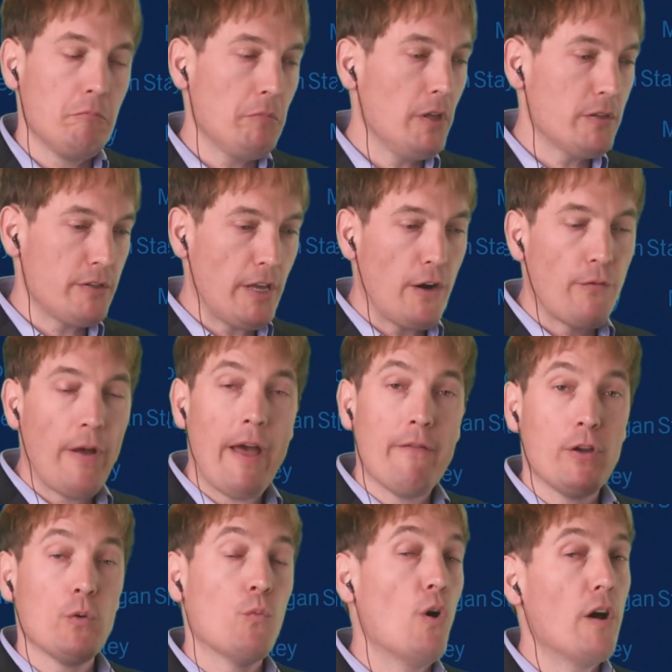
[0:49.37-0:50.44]
Instead of
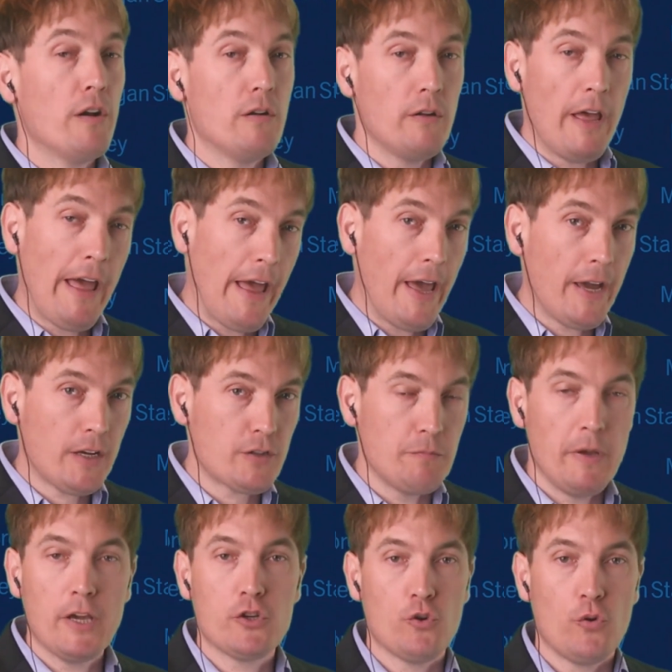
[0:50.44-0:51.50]
having one axe,
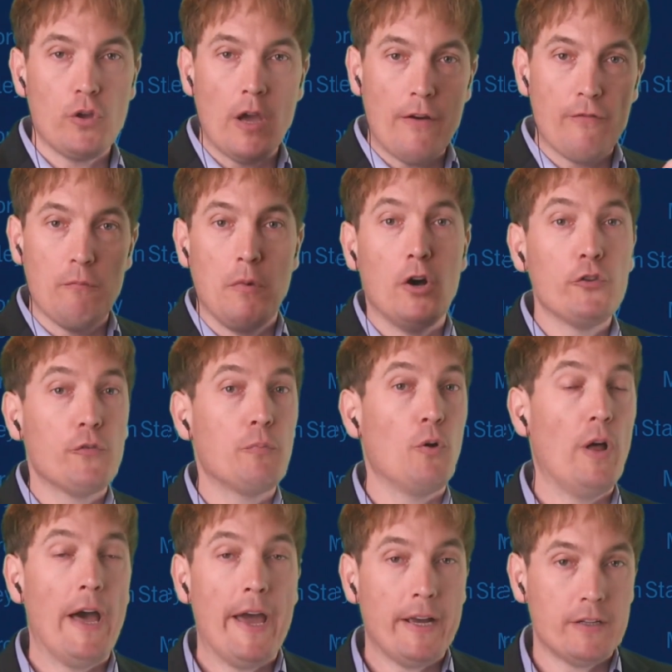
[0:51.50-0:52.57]
make sure you have
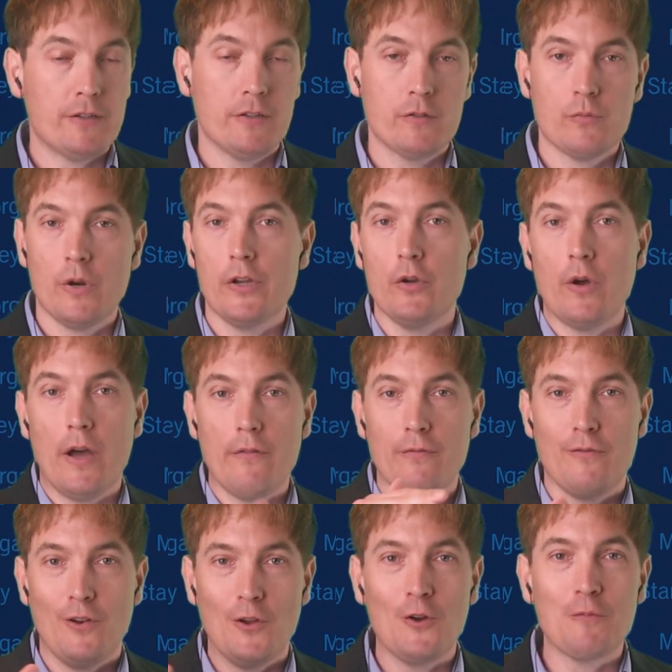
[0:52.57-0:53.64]
multiple axes where you have
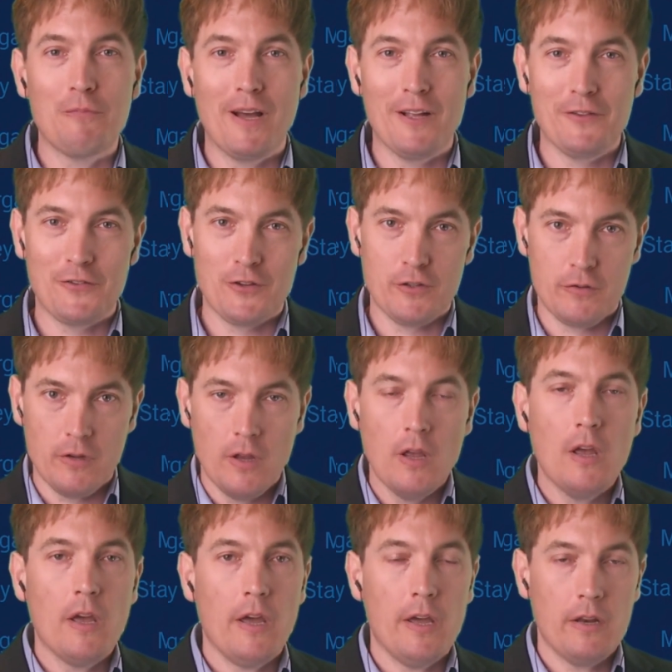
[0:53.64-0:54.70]
load balancers
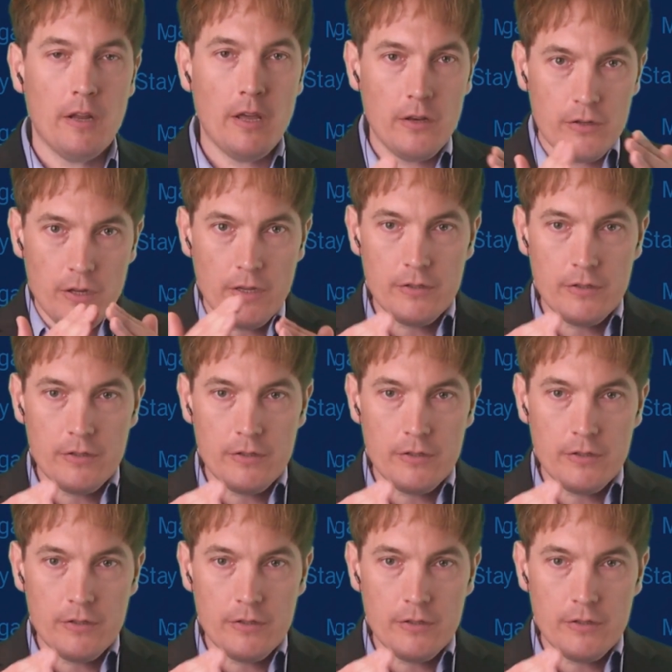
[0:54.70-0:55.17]
and